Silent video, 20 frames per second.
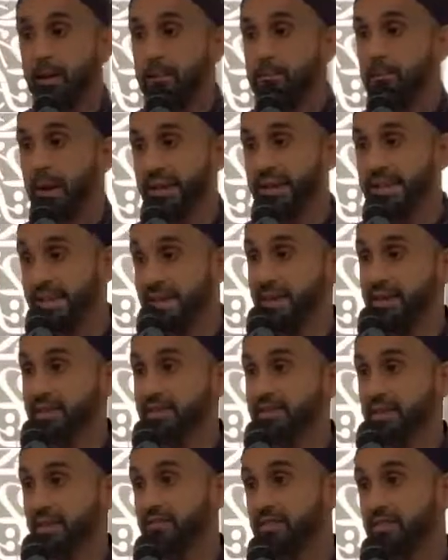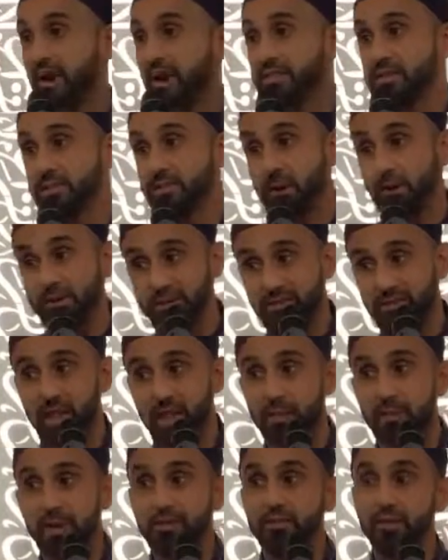My kids have gone to both
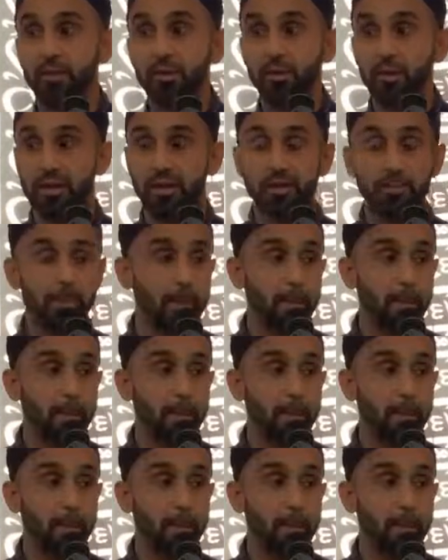Islamic schooling